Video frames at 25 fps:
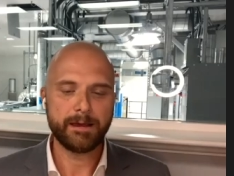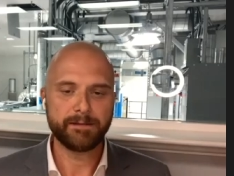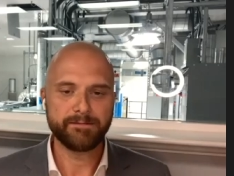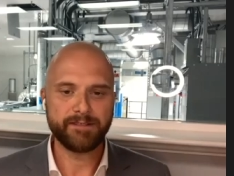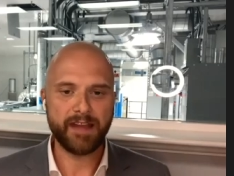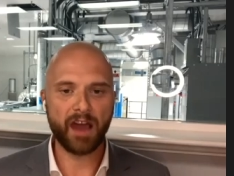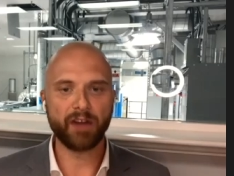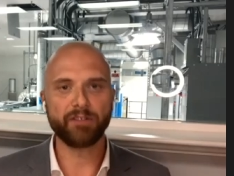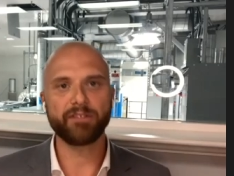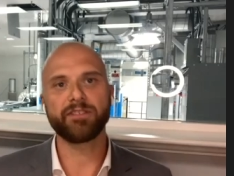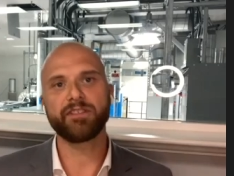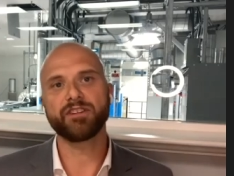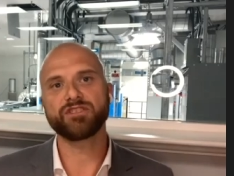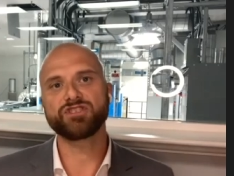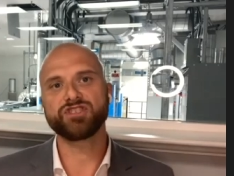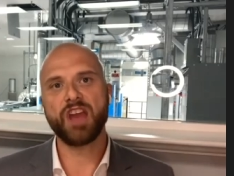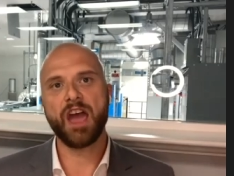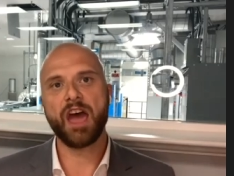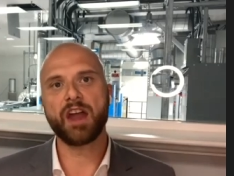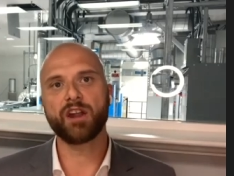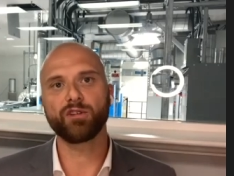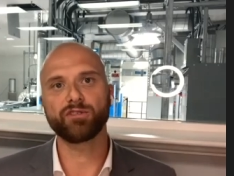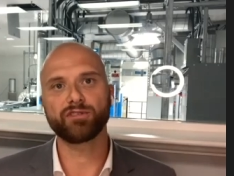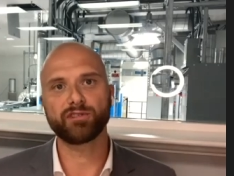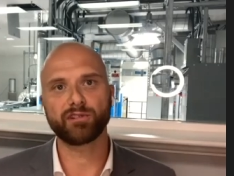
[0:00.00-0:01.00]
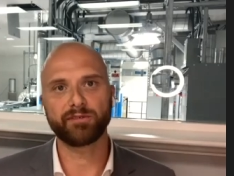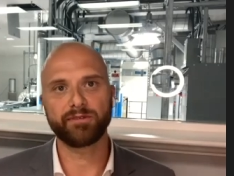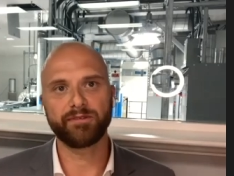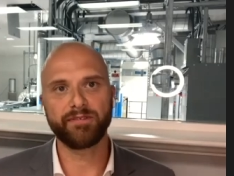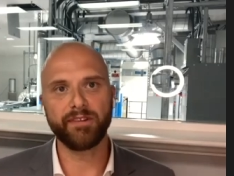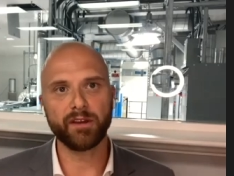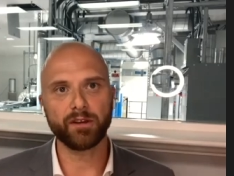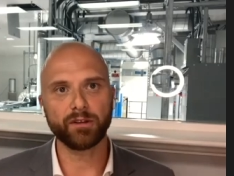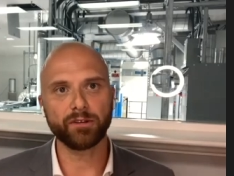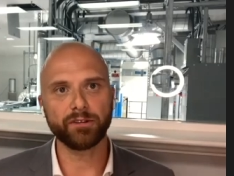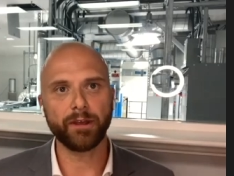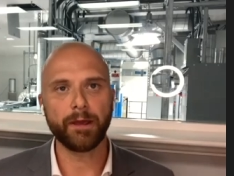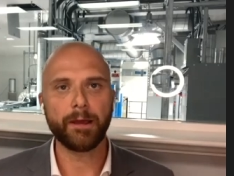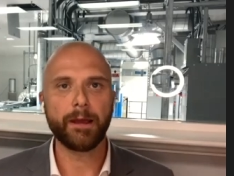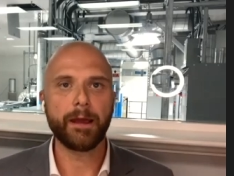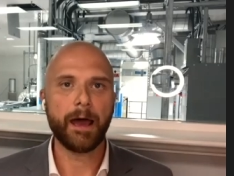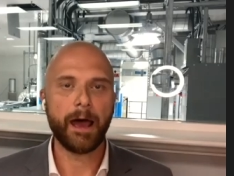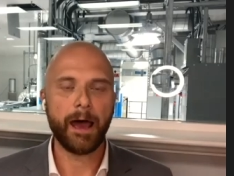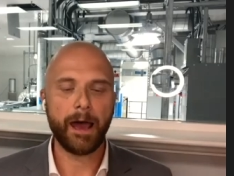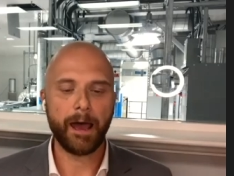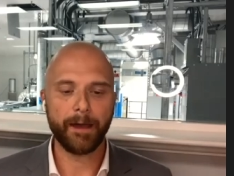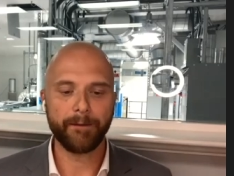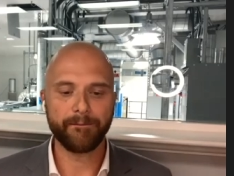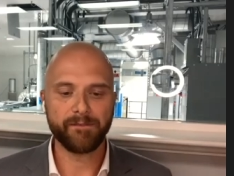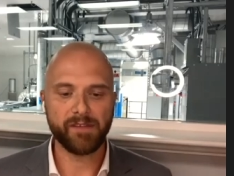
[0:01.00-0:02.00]
Now that the channels are filled,
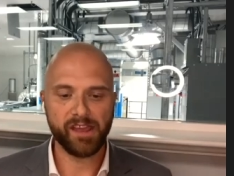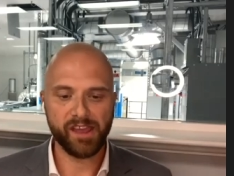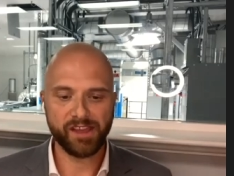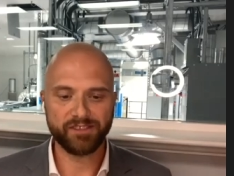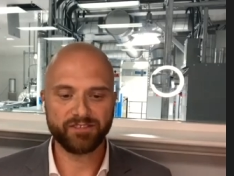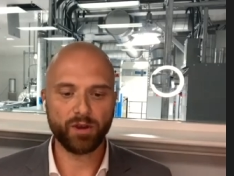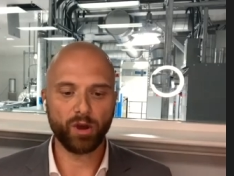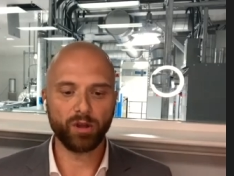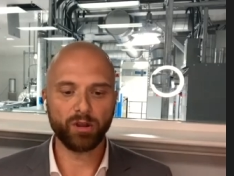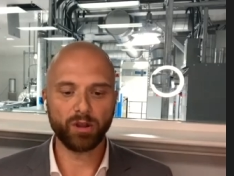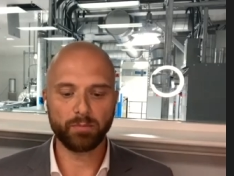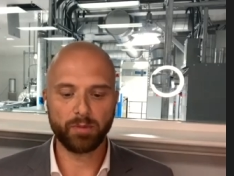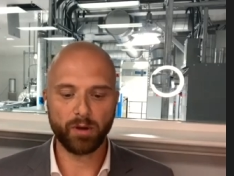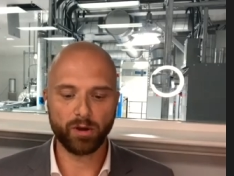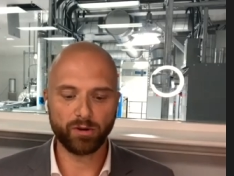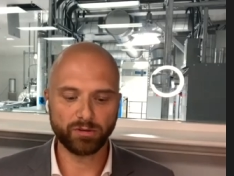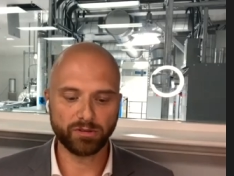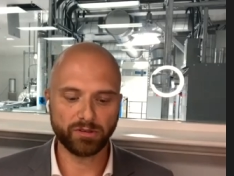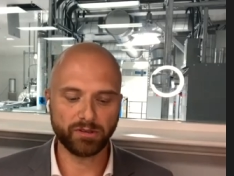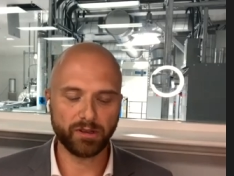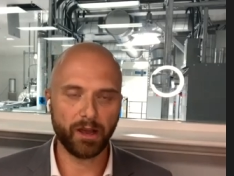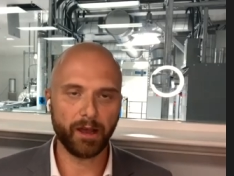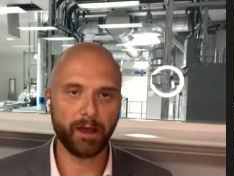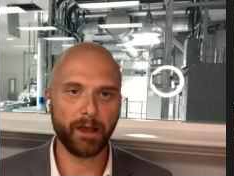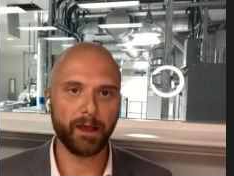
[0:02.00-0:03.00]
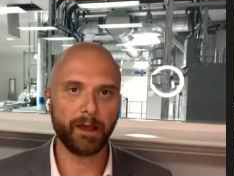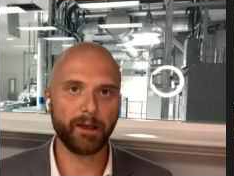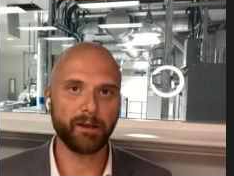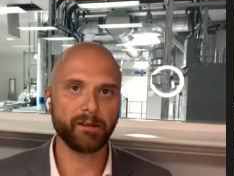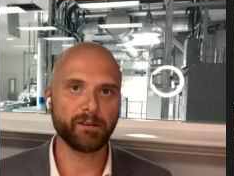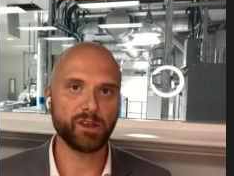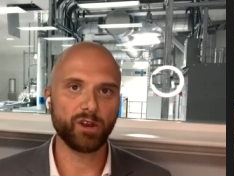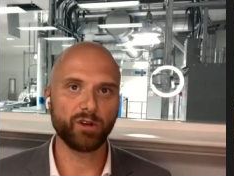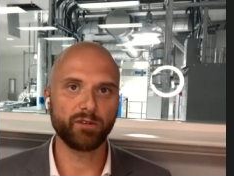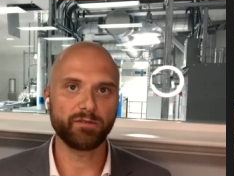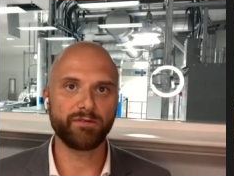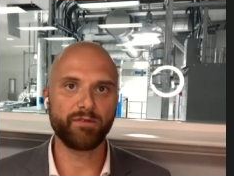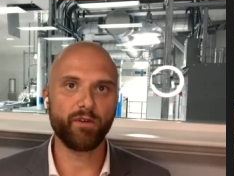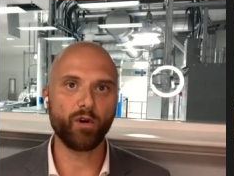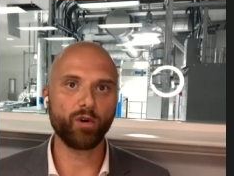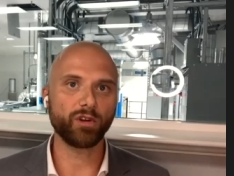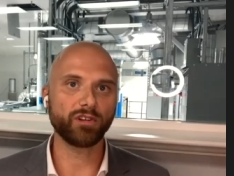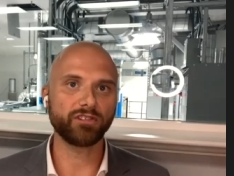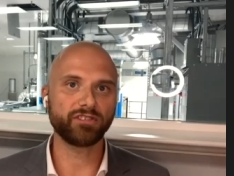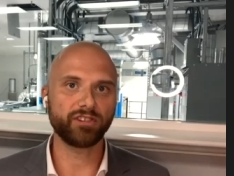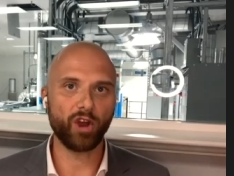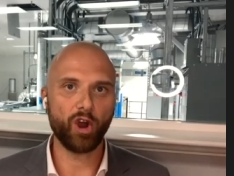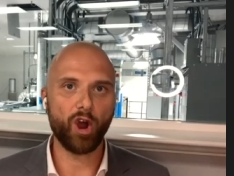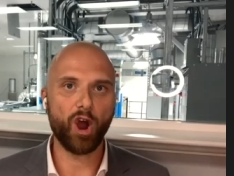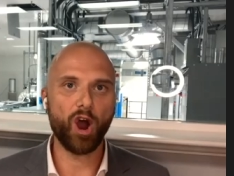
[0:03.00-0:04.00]
uh, it's all about uh, you know
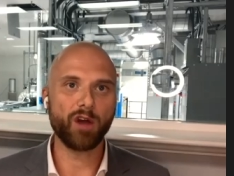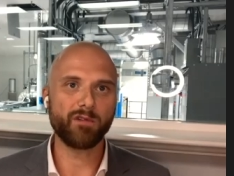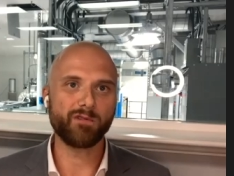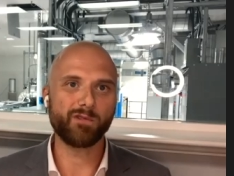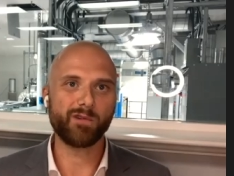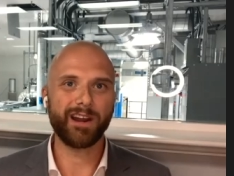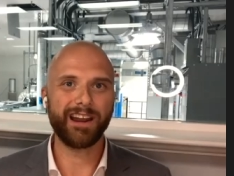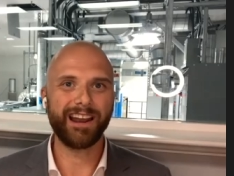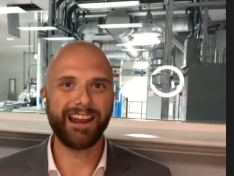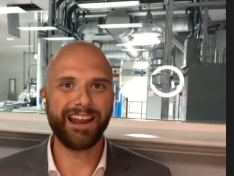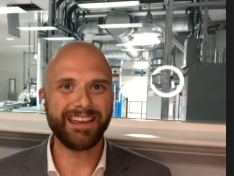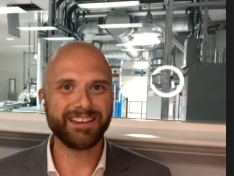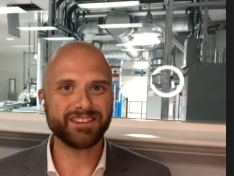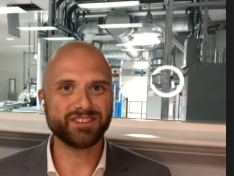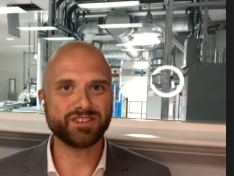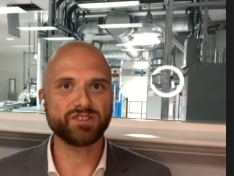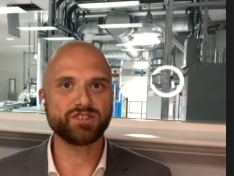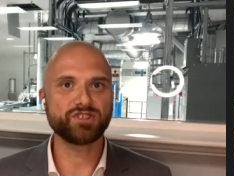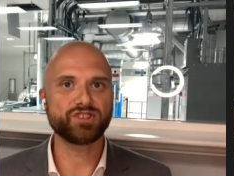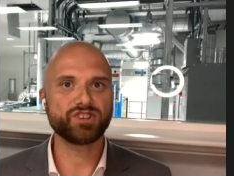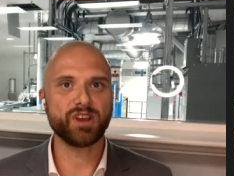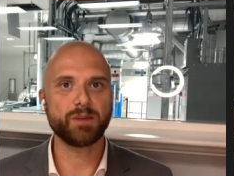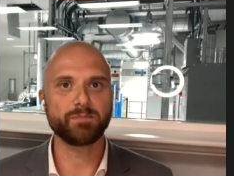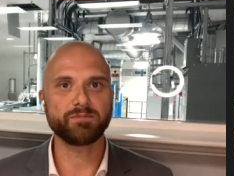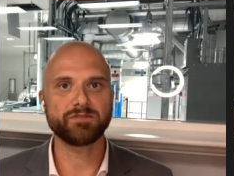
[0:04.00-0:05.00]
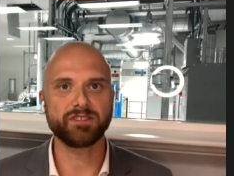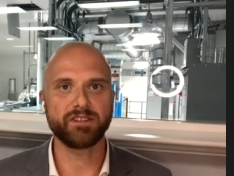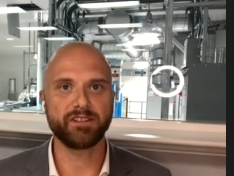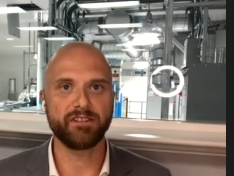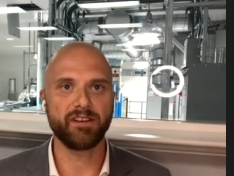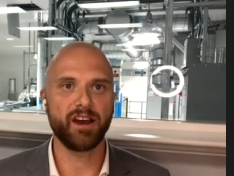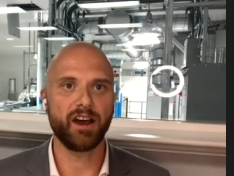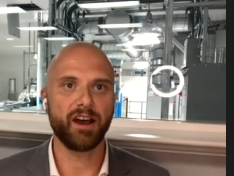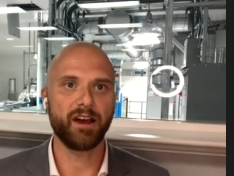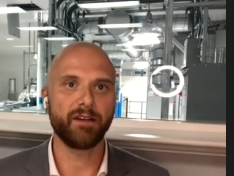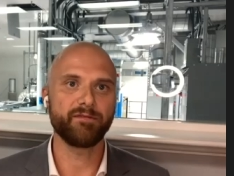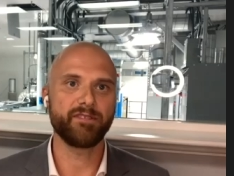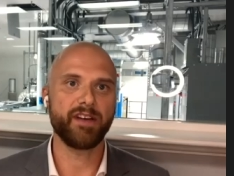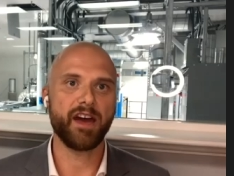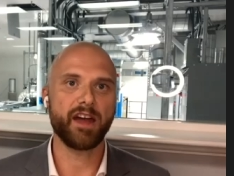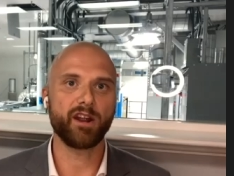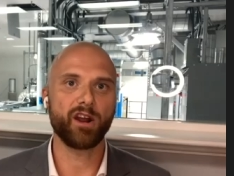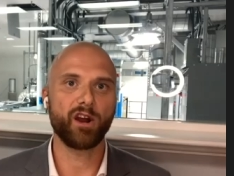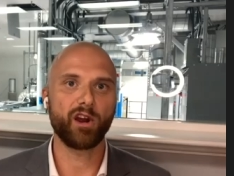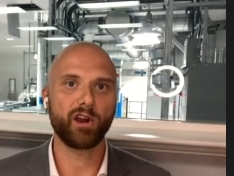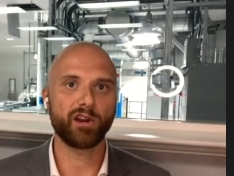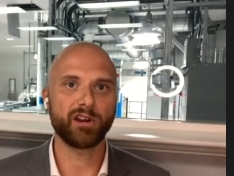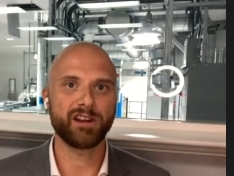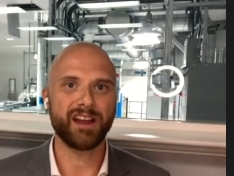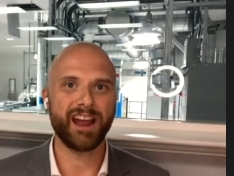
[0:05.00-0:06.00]
focusing on relationships uh, that
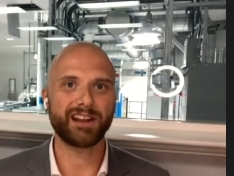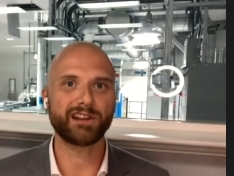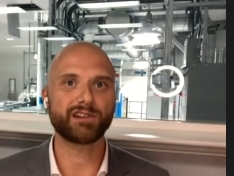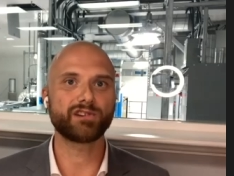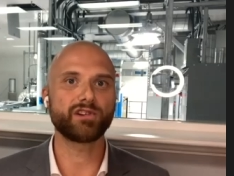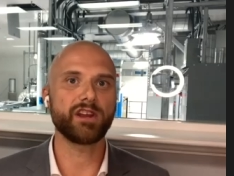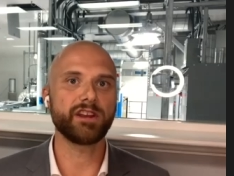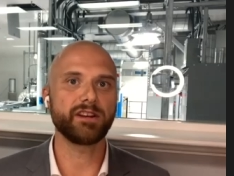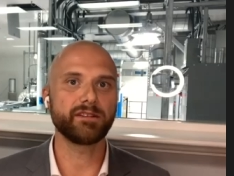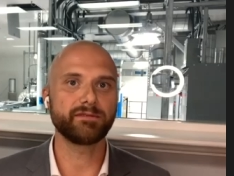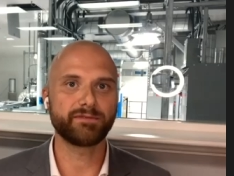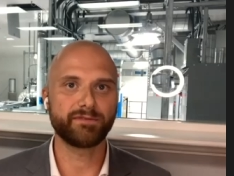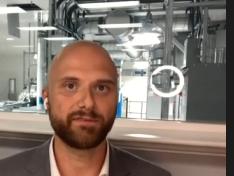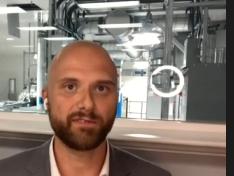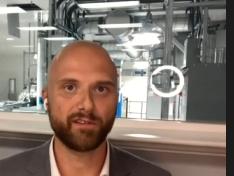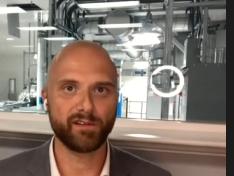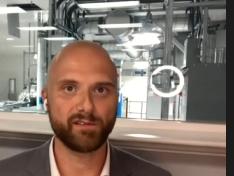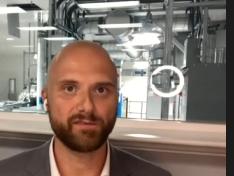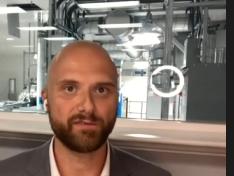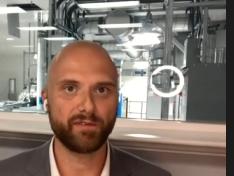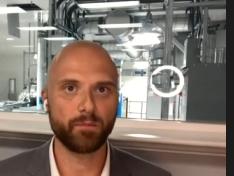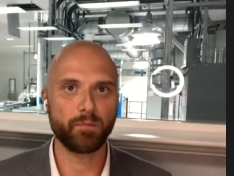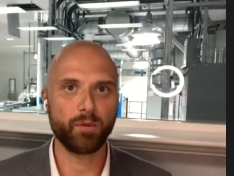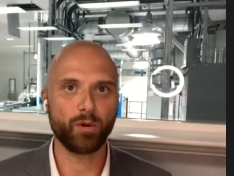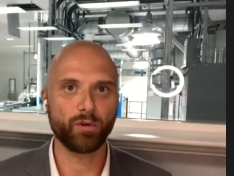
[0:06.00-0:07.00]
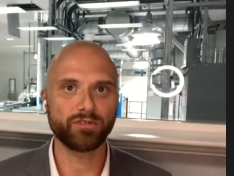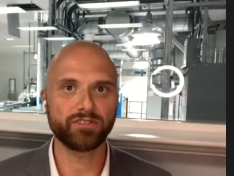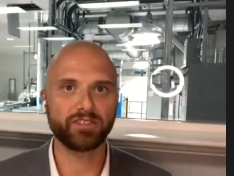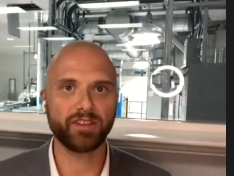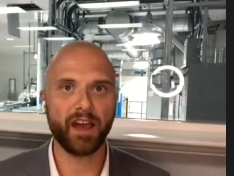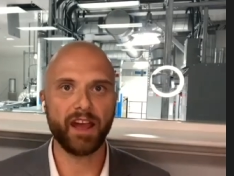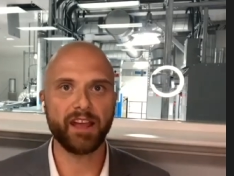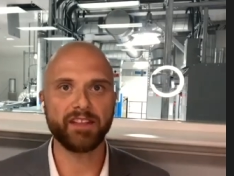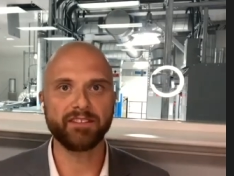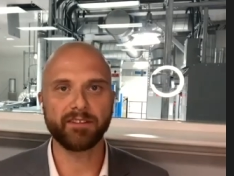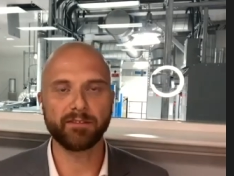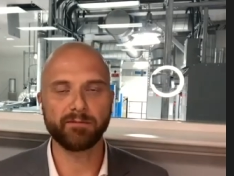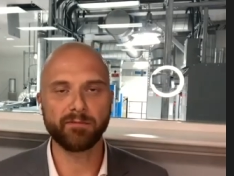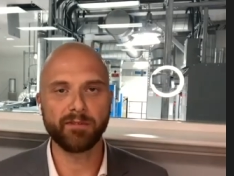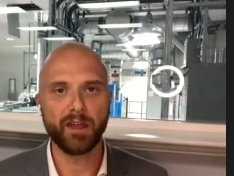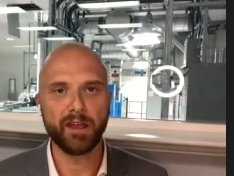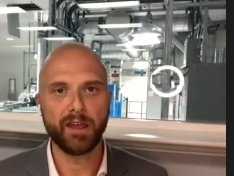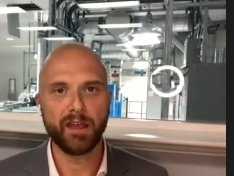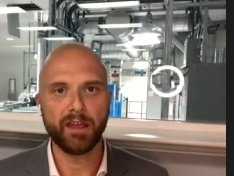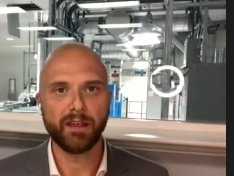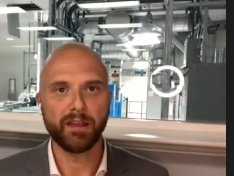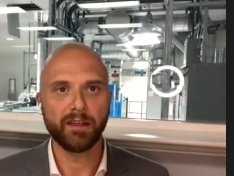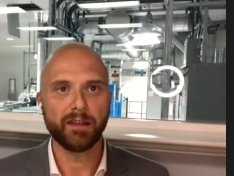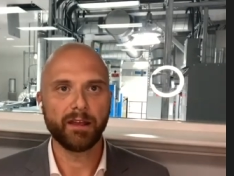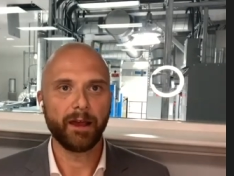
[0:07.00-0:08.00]
are creative for, for, both sides and
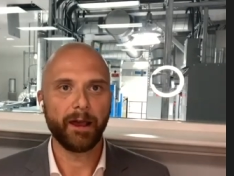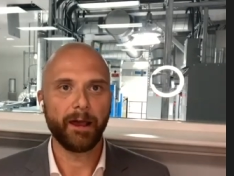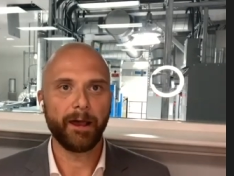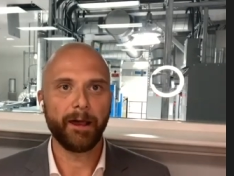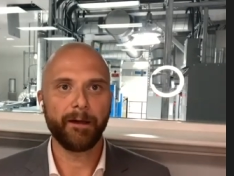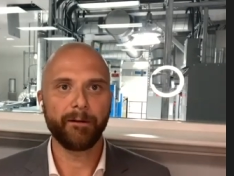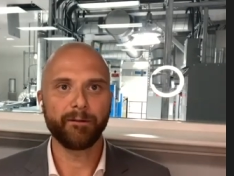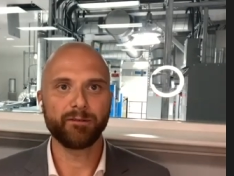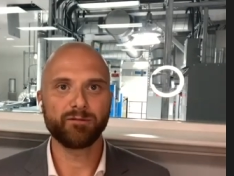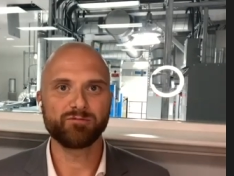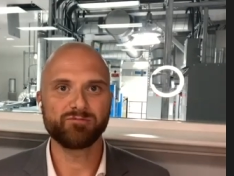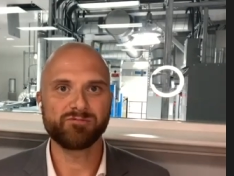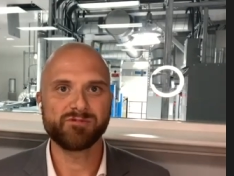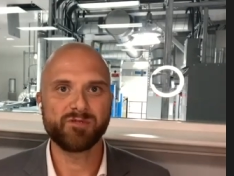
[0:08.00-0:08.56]
uh,